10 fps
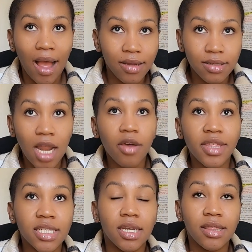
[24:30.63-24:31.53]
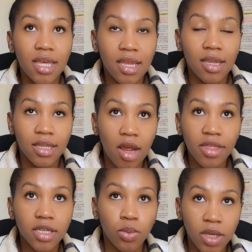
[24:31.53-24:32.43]
now
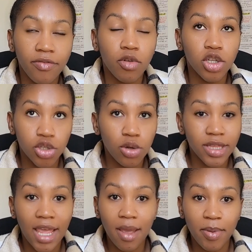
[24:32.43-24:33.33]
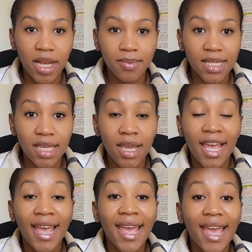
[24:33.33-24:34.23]
that we've controlled the epilepsy,
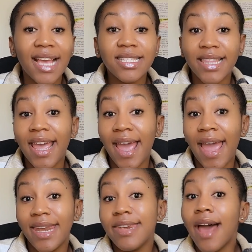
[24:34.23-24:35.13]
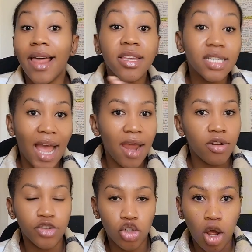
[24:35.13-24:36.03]
is there another kind
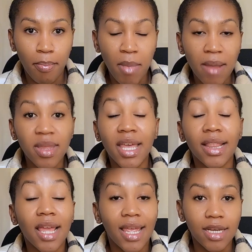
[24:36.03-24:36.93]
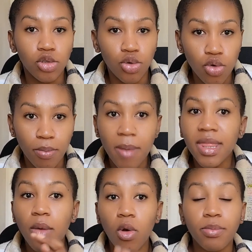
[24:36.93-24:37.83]
of job maybe that they can do? Maybe
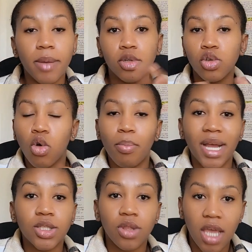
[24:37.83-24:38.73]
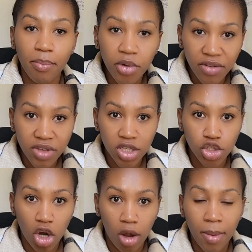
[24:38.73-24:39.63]
they won't be able to go back to their previous
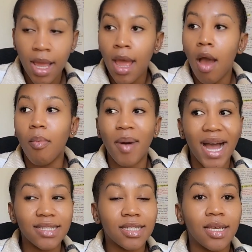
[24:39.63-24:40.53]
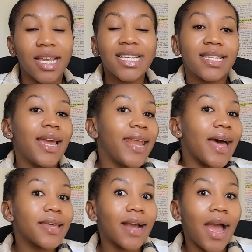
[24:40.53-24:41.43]
job, but is there
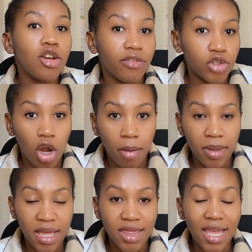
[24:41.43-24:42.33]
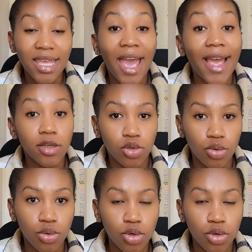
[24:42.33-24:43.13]
another kind of job that they can do?